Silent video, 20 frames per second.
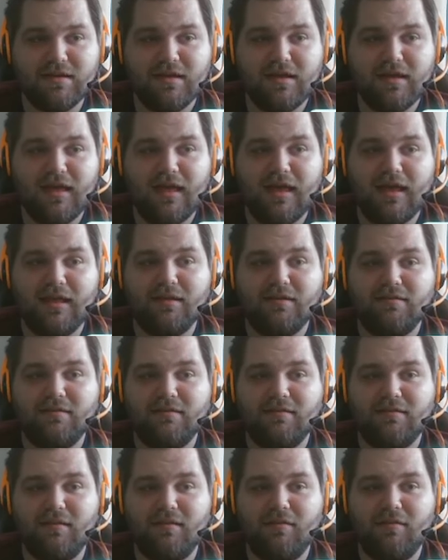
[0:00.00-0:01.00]
and
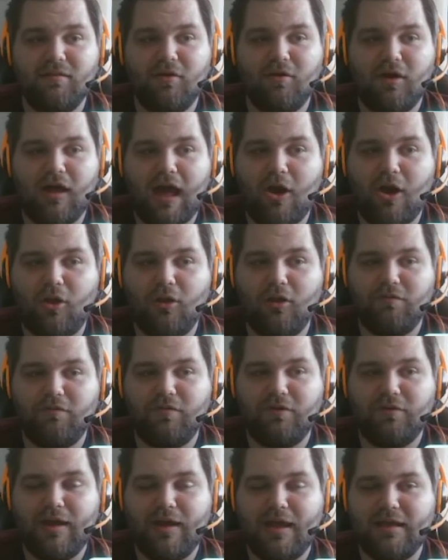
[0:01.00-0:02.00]
all of
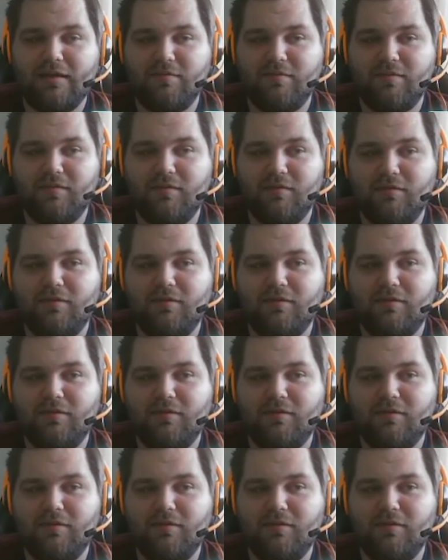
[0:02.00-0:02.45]
our ace,